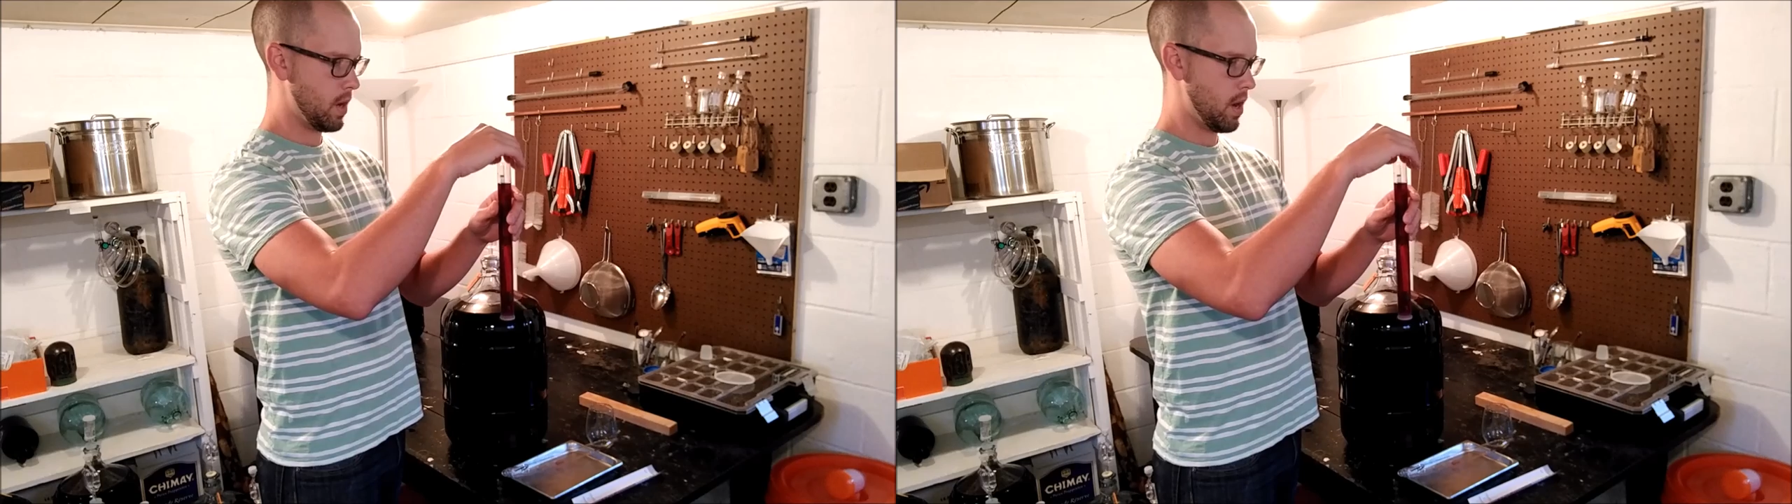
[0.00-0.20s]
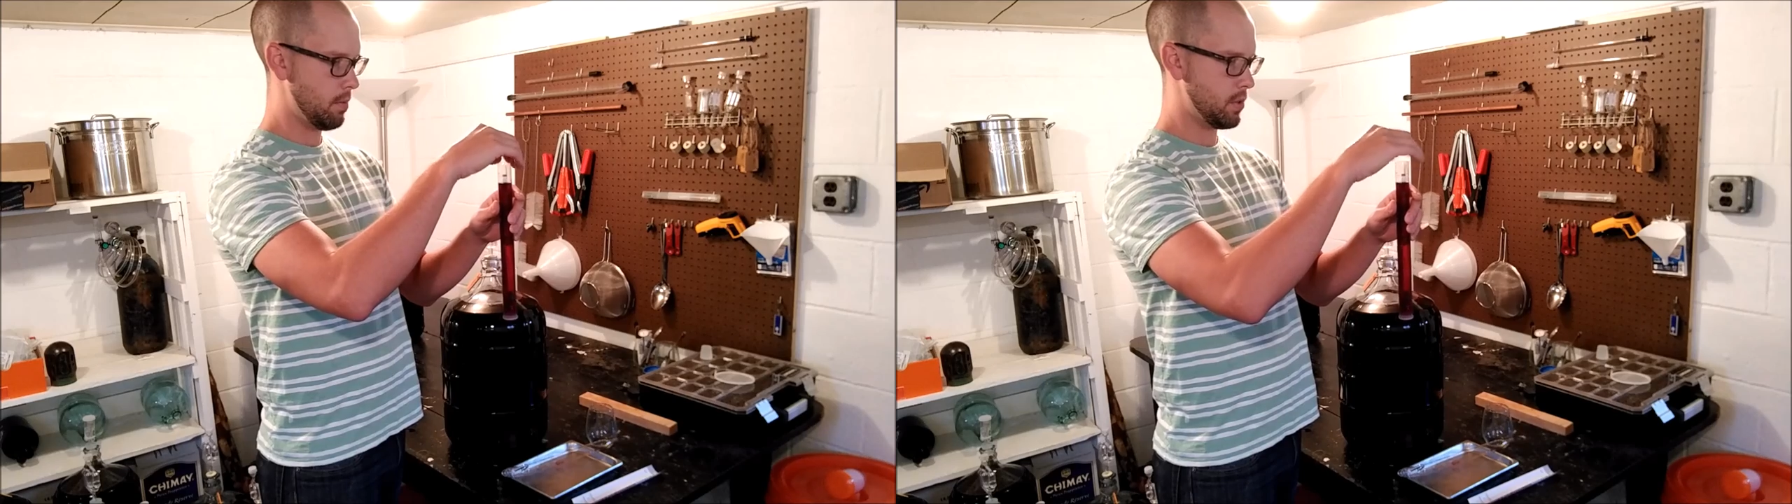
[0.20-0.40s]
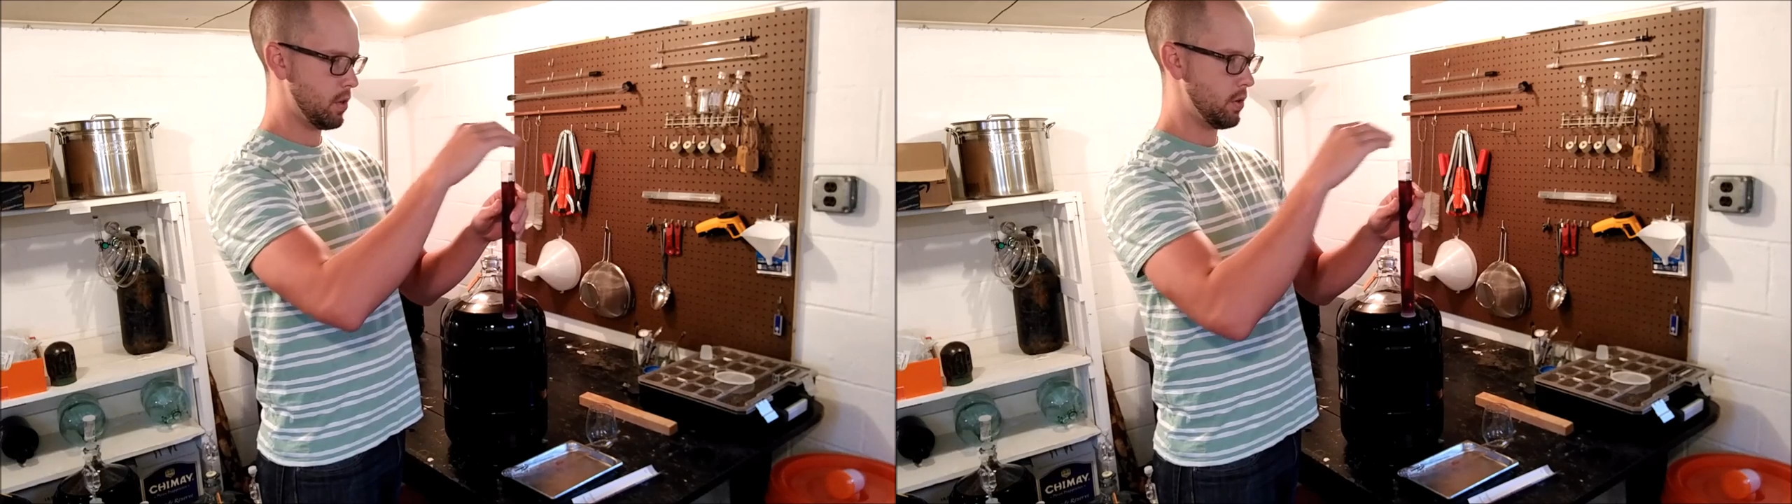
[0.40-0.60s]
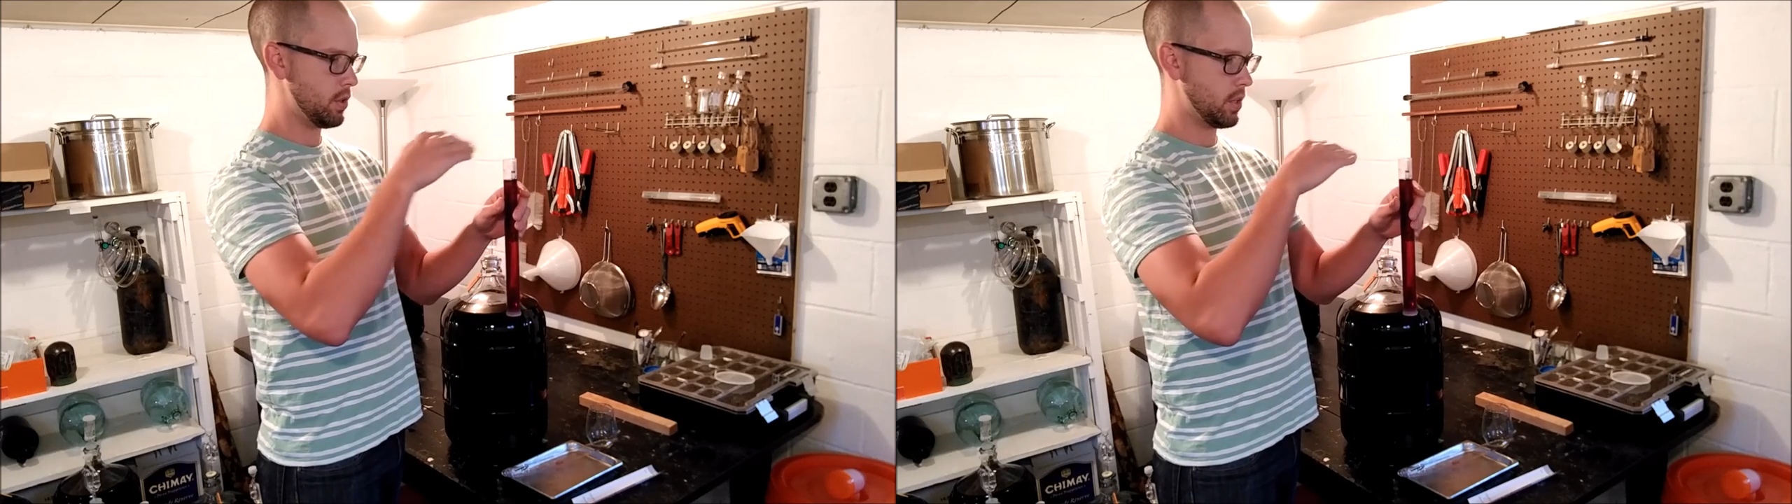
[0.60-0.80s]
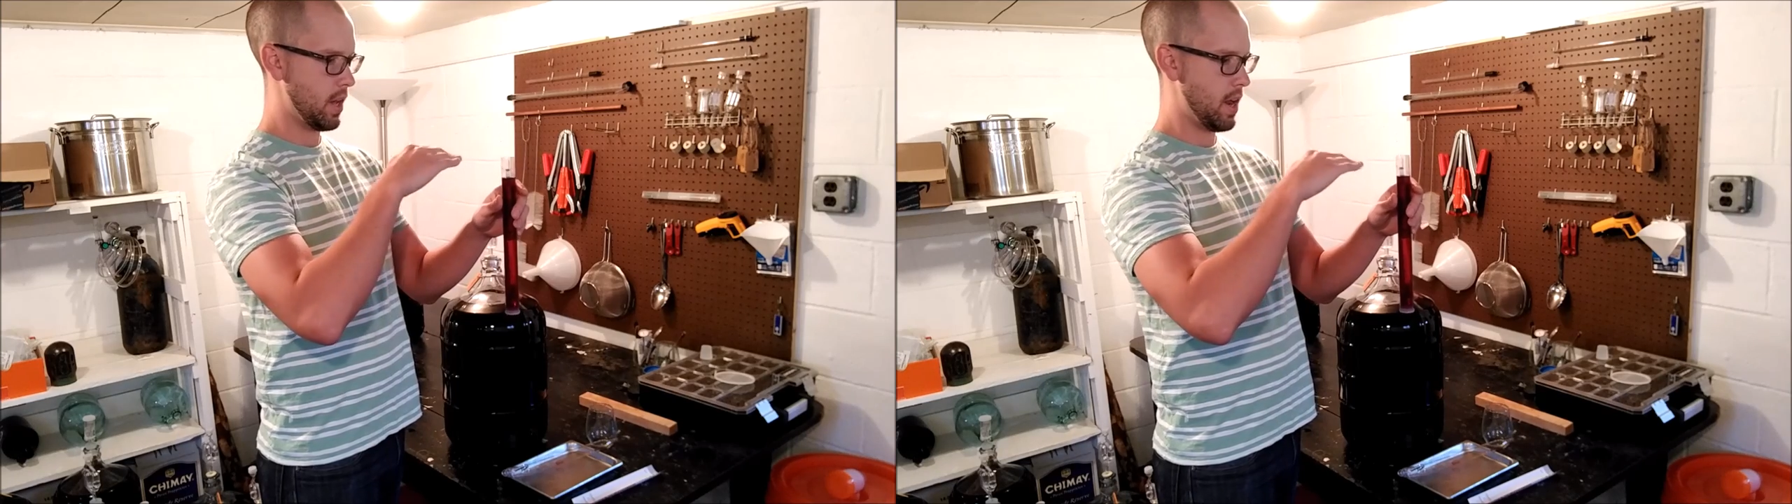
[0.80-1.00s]
Um, so it's
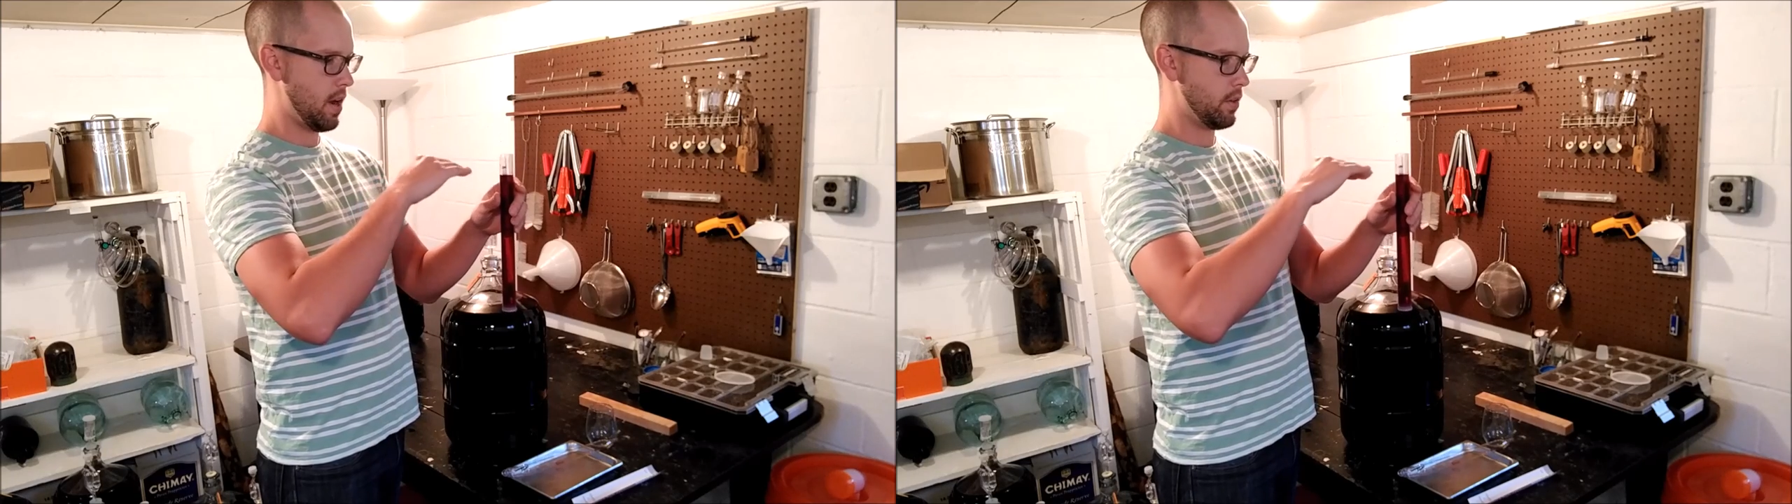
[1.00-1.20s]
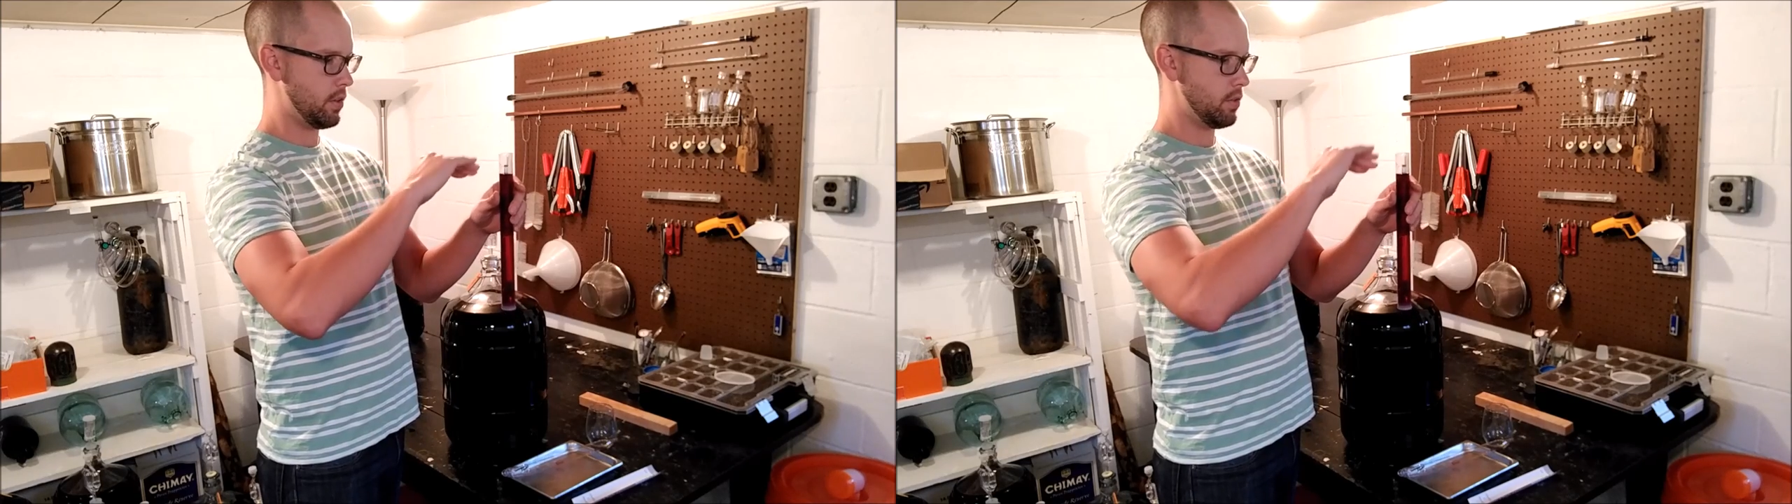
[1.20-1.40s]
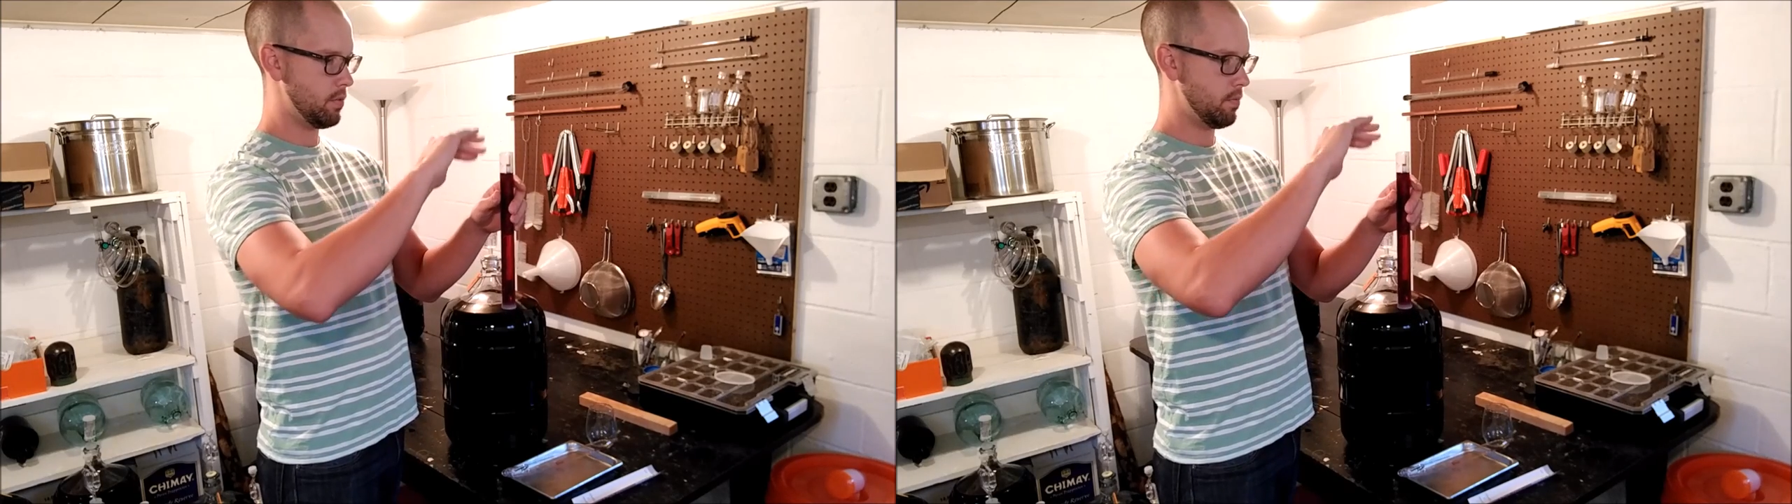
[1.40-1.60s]
just kind of how the,